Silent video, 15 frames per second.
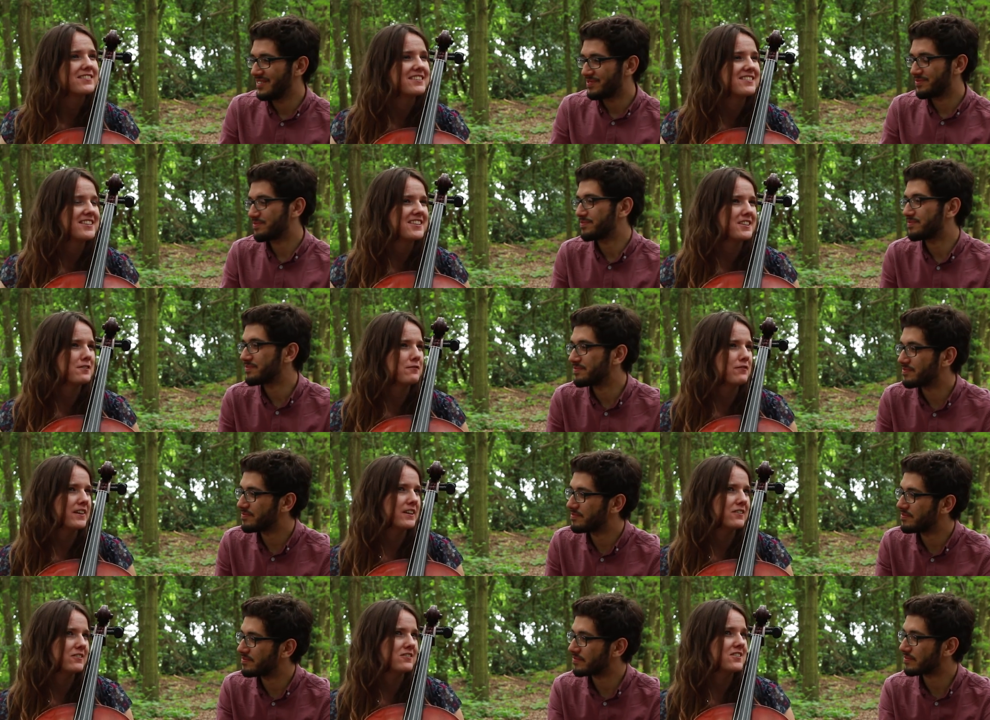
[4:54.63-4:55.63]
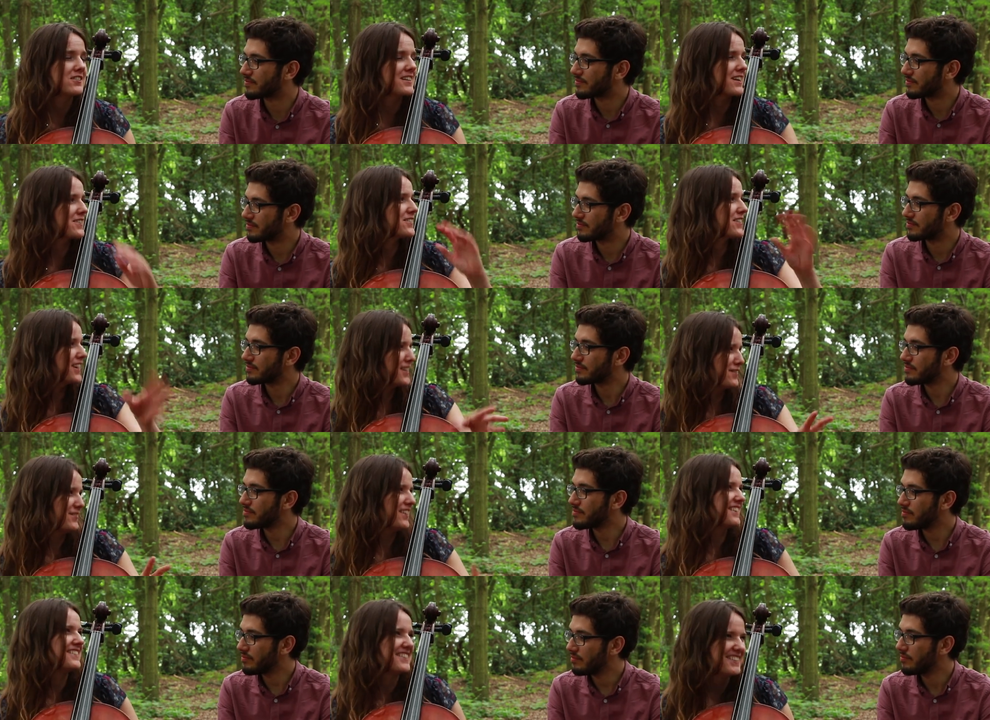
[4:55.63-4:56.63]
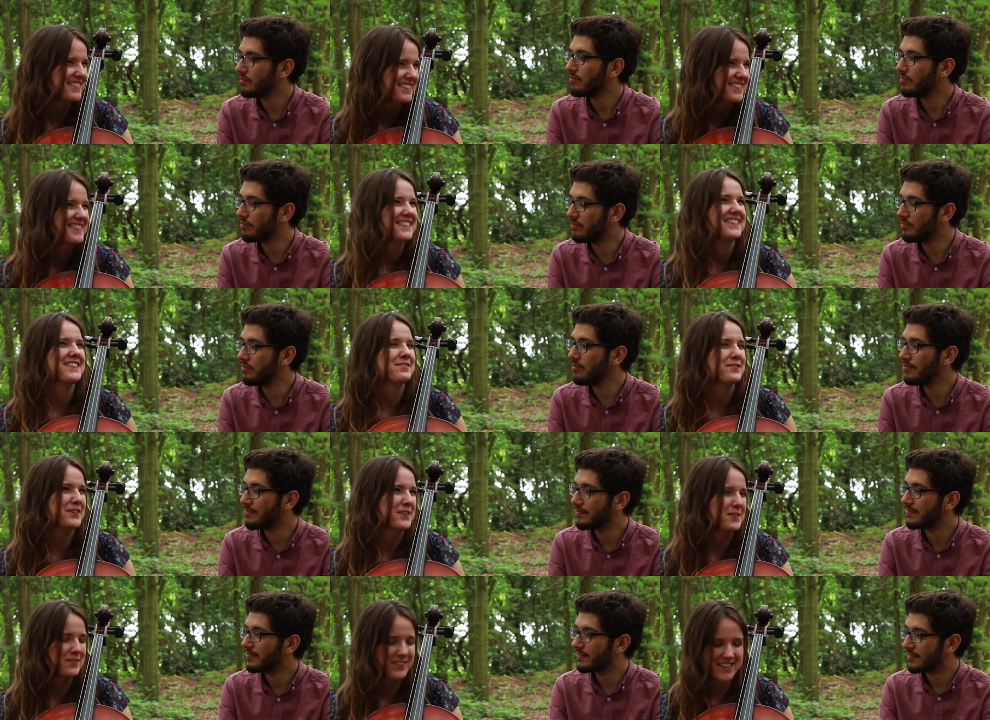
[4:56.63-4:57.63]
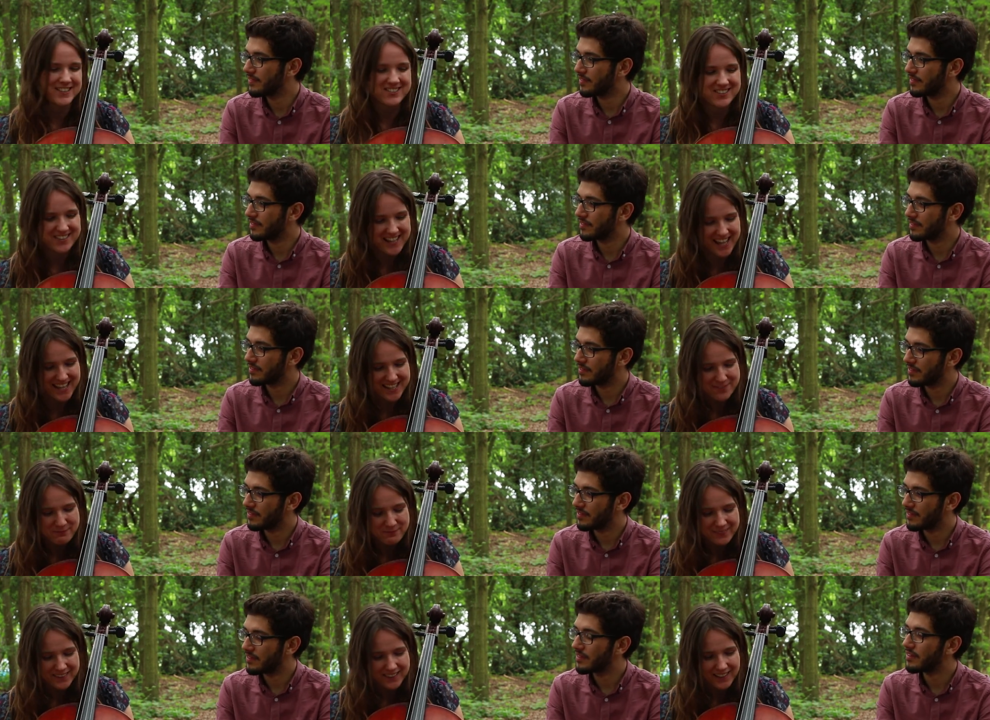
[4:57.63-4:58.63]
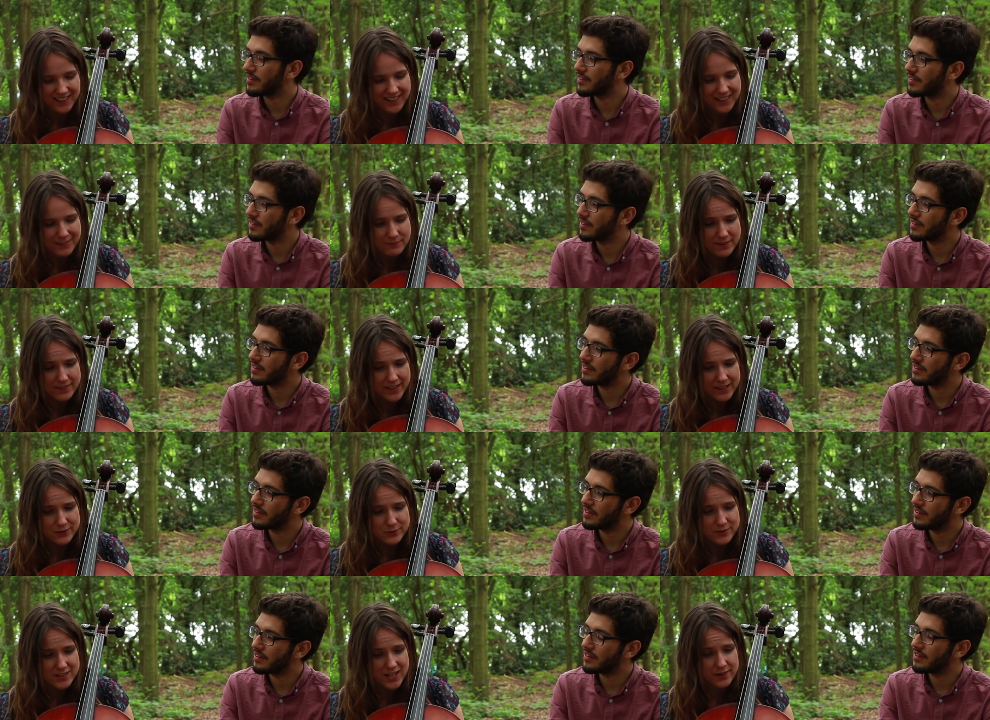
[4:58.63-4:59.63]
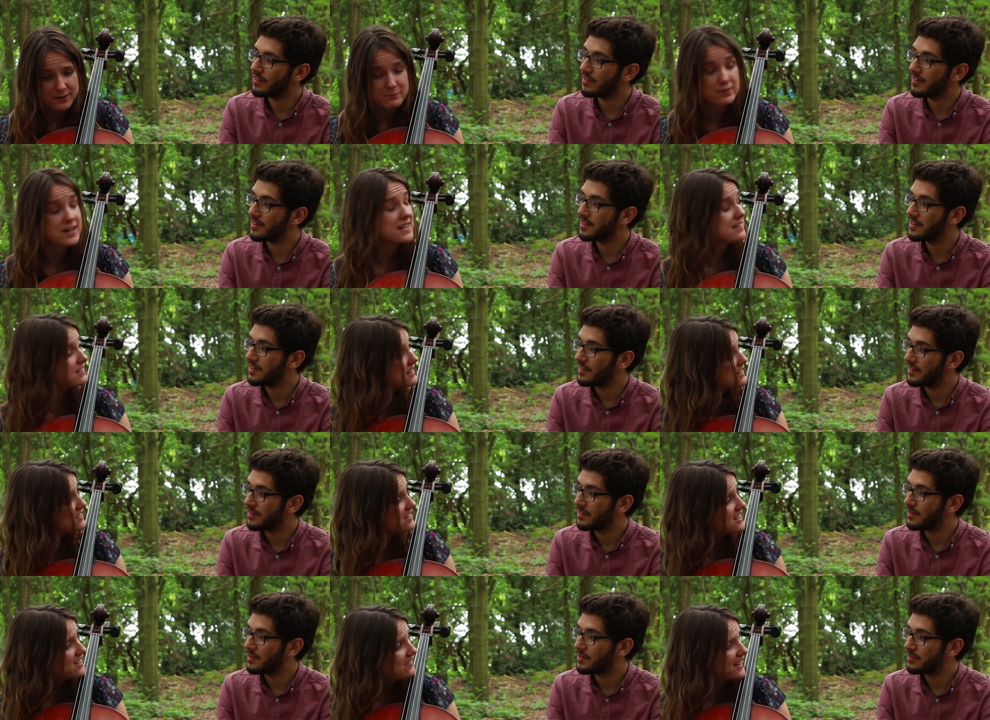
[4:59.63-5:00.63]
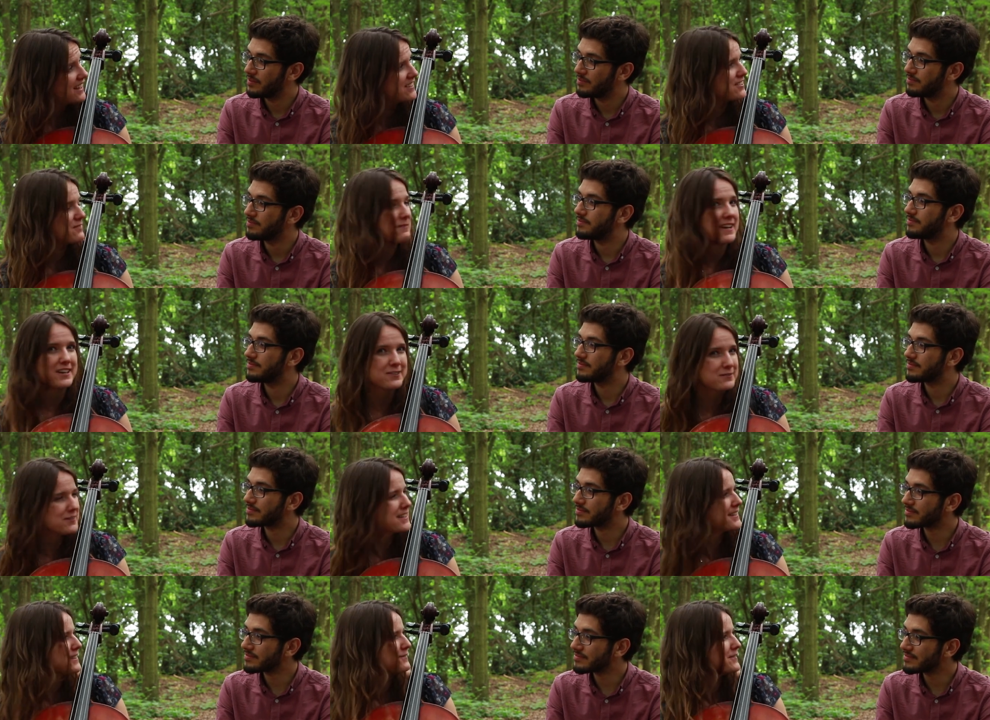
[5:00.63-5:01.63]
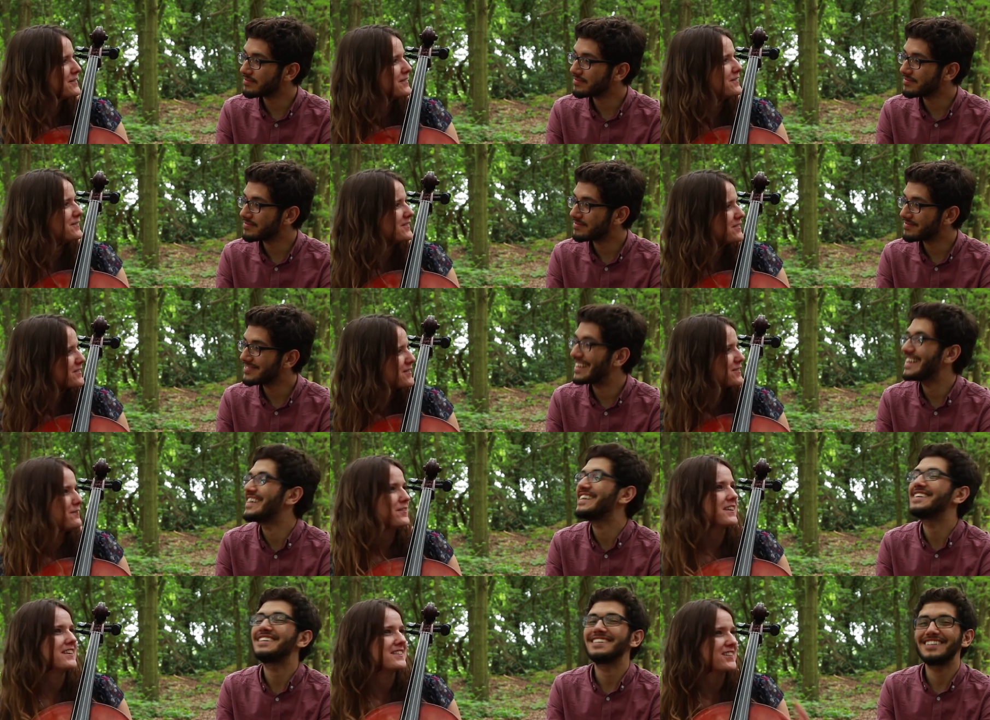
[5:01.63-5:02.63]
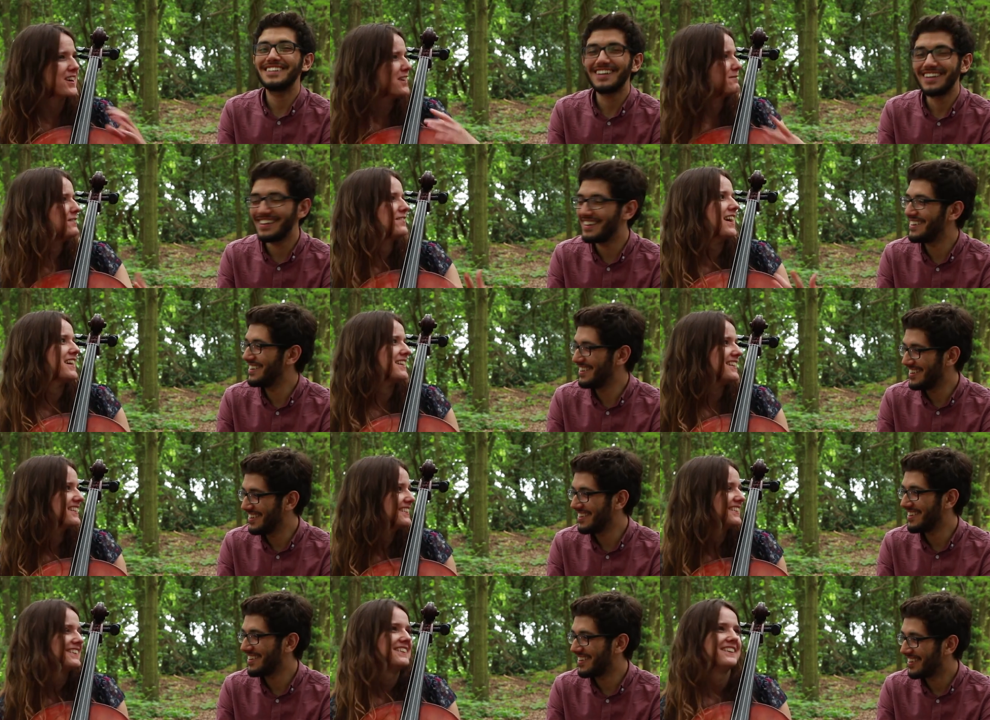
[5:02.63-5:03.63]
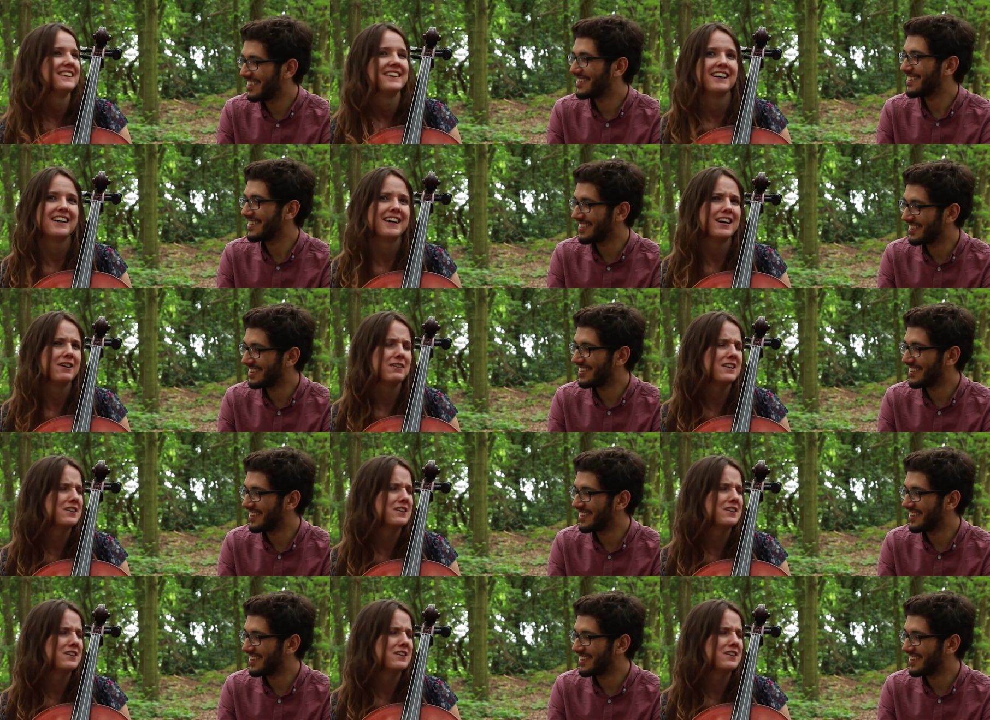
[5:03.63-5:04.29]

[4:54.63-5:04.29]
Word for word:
Speaker 1: which is in a field just outside of London mm-hmm. Forró Fest UK, um, and then also in Brighton this year we had Chamego Festival, which was the first time we've had it. Um, mm-hmm.